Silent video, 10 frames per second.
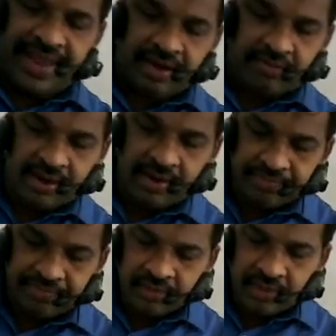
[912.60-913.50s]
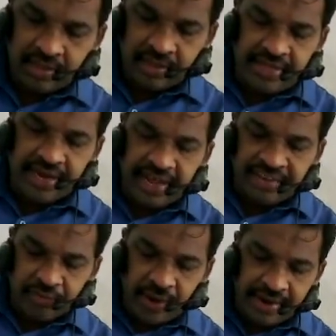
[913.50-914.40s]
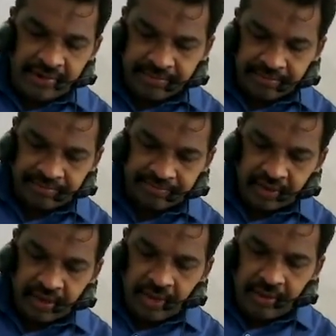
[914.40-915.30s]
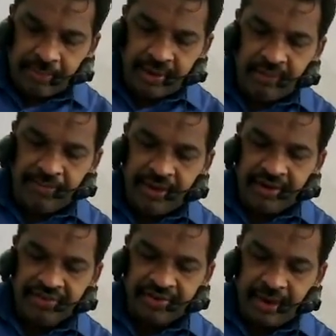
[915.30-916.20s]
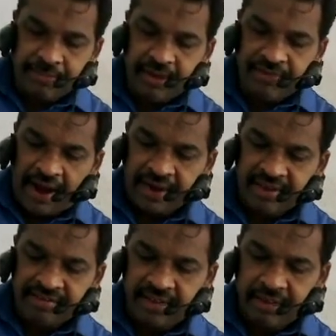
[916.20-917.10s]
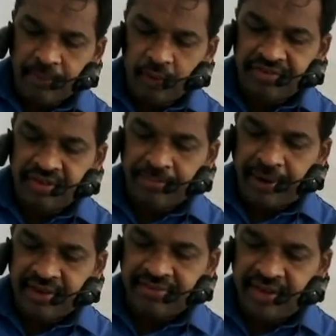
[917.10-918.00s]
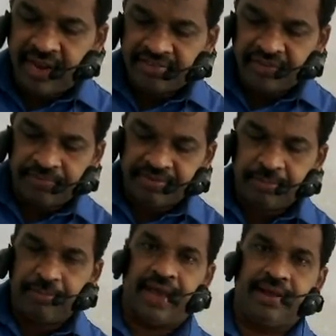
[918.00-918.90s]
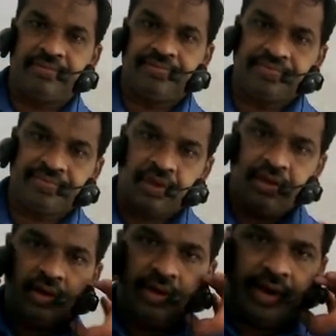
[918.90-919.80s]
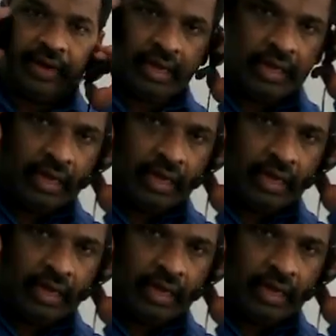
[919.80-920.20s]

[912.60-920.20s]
that one. Then next one, briefly describe the factors influencing price elasticity of supply. Right.